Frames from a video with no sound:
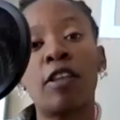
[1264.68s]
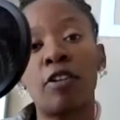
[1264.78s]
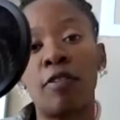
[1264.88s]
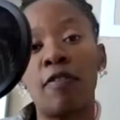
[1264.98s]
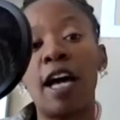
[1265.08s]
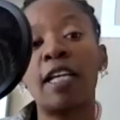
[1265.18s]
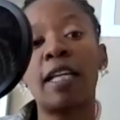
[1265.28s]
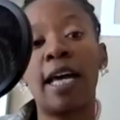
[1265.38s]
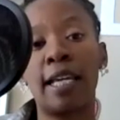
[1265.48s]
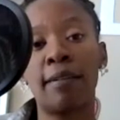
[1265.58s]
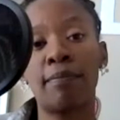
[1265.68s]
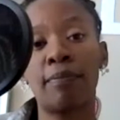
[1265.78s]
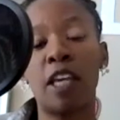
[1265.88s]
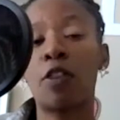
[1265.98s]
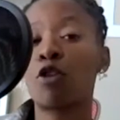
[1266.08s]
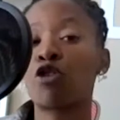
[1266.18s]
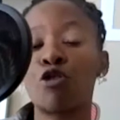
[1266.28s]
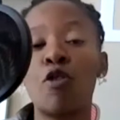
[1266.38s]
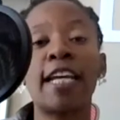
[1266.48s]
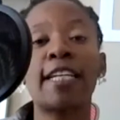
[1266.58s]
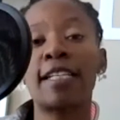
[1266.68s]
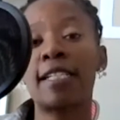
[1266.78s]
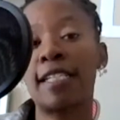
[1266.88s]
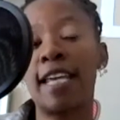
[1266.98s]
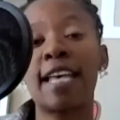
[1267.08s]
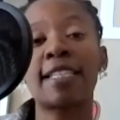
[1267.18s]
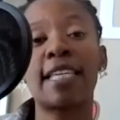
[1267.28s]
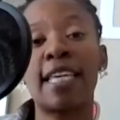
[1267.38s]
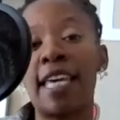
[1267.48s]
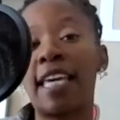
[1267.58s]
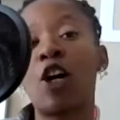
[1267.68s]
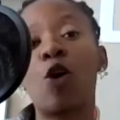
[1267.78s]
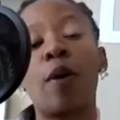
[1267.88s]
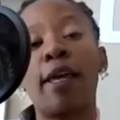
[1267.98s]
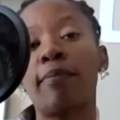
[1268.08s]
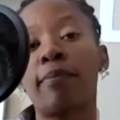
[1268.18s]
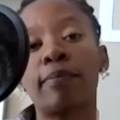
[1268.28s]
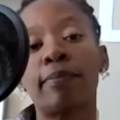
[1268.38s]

in their divine light and their true identity as a king and queen.